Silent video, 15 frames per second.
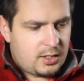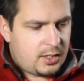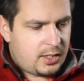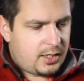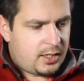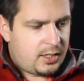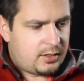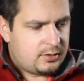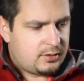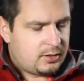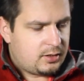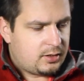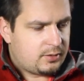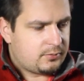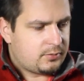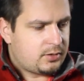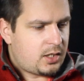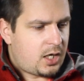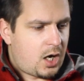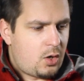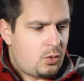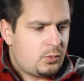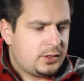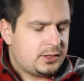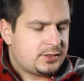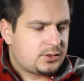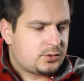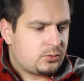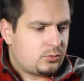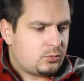And I
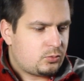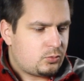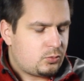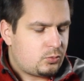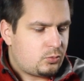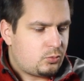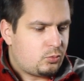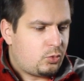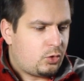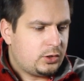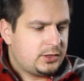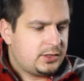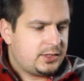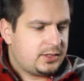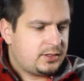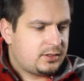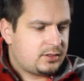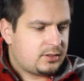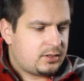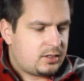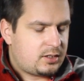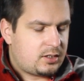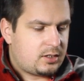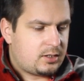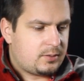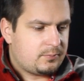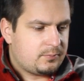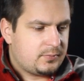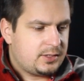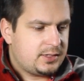always wanted
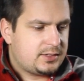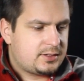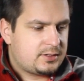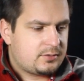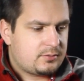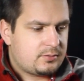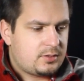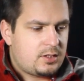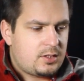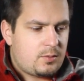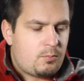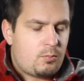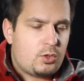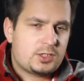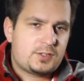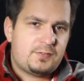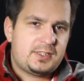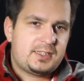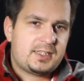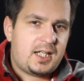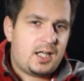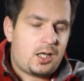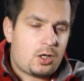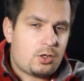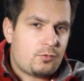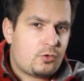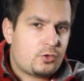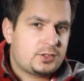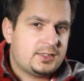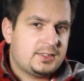this more sophisticated
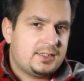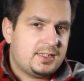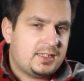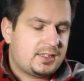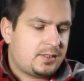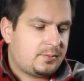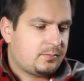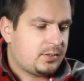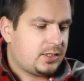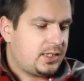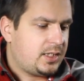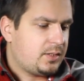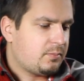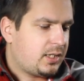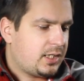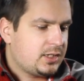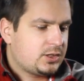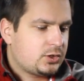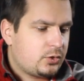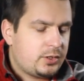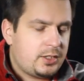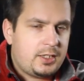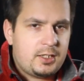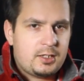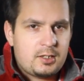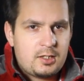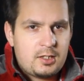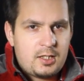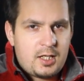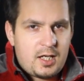autofocusing system in my Sony
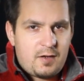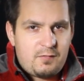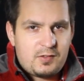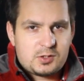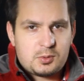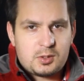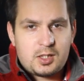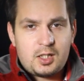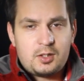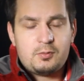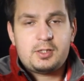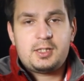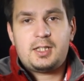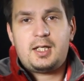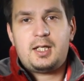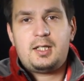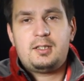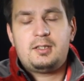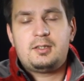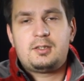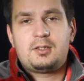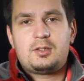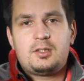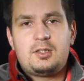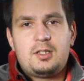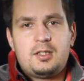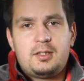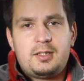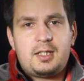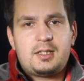FS100, and
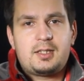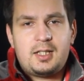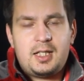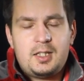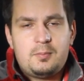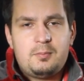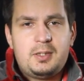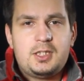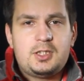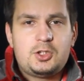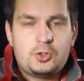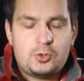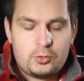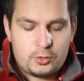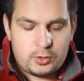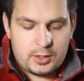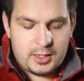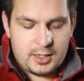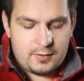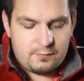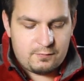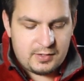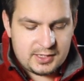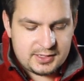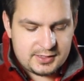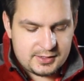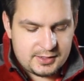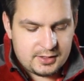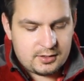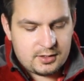that led me to
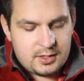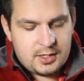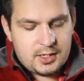investing